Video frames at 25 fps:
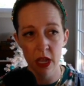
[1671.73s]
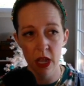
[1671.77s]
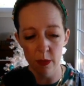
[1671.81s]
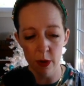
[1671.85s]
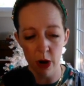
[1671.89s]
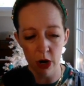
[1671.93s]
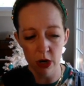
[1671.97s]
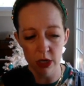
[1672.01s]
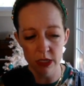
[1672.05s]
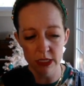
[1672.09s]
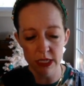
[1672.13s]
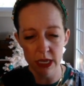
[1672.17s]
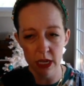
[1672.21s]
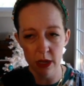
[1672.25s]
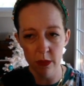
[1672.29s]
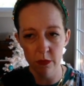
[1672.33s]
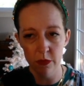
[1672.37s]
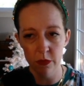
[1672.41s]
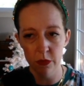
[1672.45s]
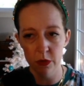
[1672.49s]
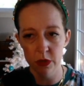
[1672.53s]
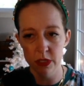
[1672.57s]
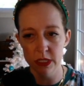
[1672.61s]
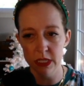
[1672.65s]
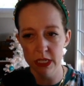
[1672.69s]
Our DM
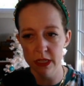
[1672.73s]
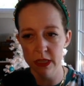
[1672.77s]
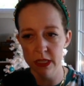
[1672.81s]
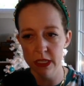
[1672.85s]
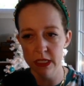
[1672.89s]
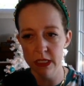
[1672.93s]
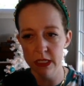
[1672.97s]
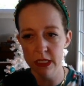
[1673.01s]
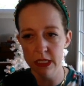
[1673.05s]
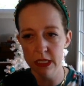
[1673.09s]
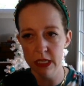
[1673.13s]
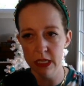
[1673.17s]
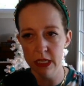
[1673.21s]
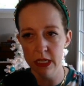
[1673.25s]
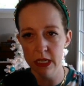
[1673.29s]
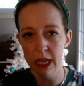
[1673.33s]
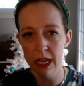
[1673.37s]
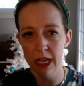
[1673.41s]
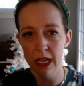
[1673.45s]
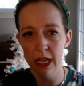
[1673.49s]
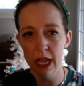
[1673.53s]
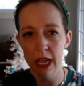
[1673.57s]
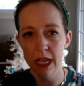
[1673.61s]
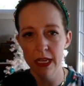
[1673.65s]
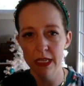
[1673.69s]
for
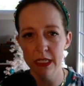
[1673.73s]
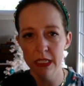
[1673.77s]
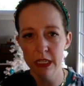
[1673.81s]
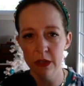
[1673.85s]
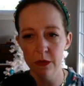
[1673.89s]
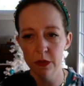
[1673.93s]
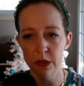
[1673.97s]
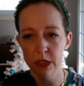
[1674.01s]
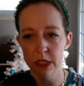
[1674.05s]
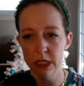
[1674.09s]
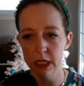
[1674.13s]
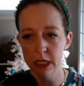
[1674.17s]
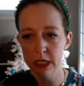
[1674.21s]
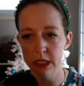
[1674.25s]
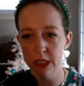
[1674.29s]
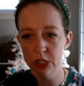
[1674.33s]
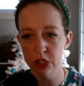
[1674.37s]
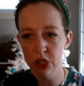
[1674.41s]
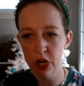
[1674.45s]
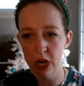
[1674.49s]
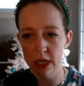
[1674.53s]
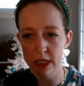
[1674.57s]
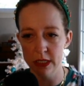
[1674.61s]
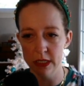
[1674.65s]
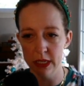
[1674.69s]
D&D for the
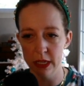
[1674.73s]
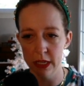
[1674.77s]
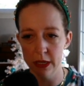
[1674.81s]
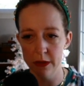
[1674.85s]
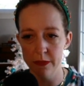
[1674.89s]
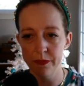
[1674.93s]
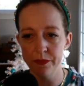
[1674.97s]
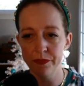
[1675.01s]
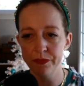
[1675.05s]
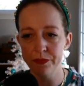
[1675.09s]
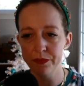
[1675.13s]
Deconstructed